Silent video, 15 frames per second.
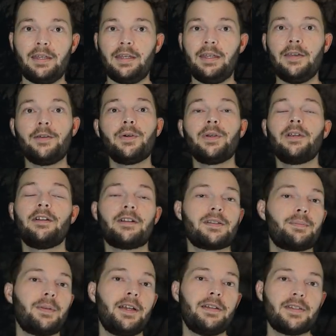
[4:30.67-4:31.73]
He couldn't
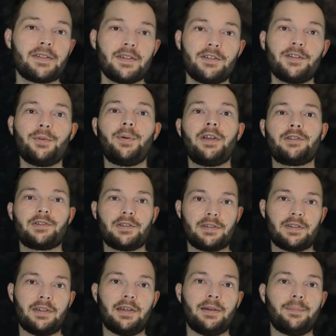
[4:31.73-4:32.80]
explain the situation
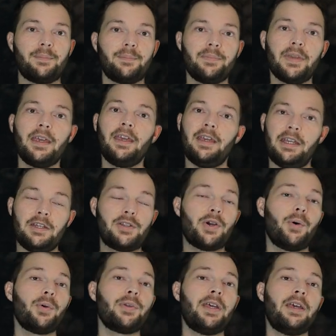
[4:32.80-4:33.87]
to them. He
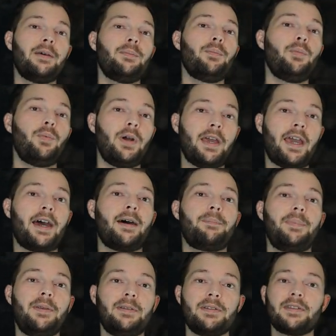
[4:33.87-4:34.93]
told him what
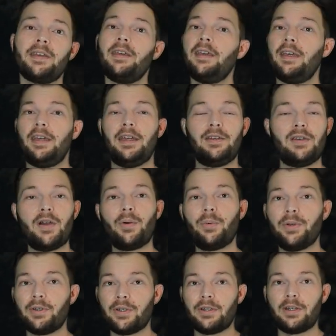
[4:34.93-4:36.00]
happened, and no
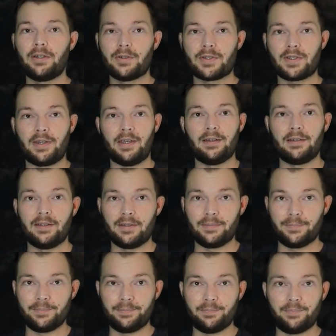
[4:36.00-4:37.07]
one could understand it.
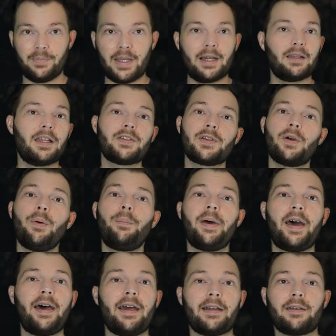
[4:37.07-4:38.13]
Now let's go
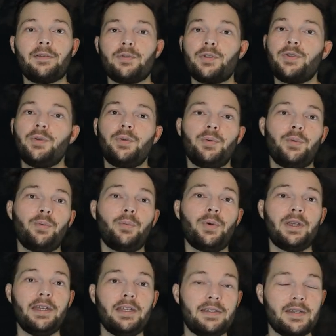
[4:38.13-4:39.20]
back to
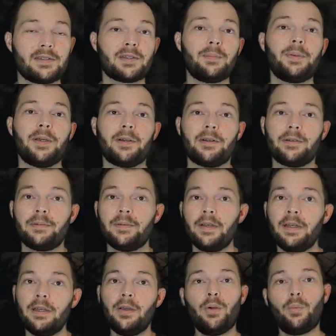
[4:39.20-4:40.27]
when he disappeared.
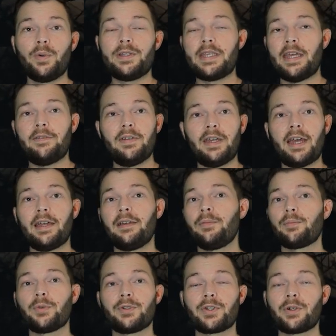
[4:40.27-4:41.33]
When David
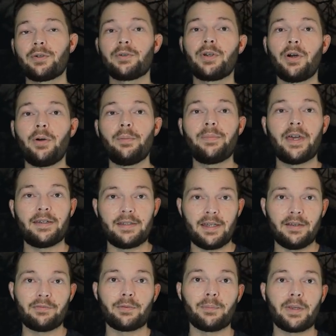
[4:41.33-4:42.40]
hadn't returned home that
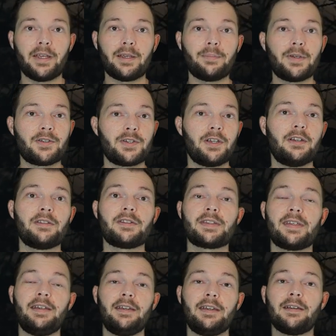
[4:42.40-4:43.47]
day from Lake Michigan
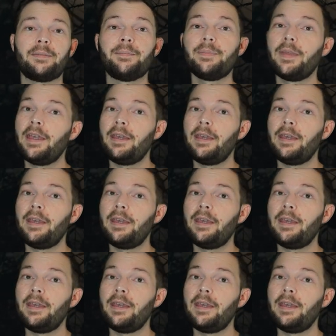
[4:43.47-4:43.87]
skiing,